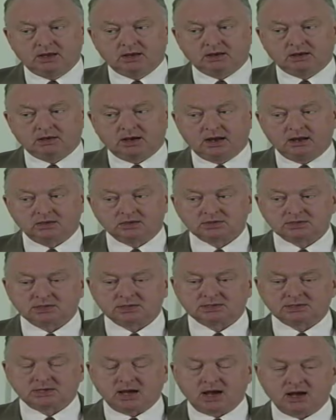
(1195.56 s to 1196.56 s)
Kyle
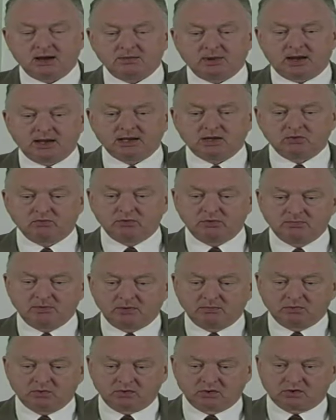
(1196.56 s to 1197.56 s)
says, 'Tom, I can
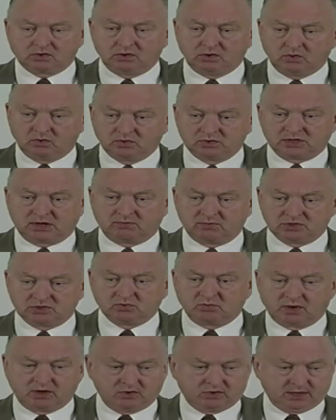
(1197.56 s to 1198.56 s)
remember the clothes I was
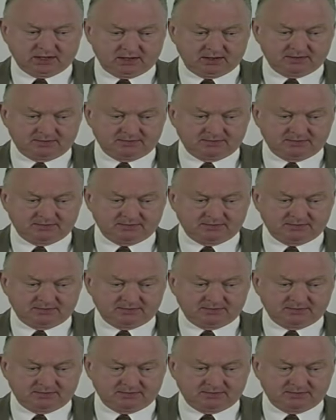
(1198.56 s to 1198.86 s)
wearing.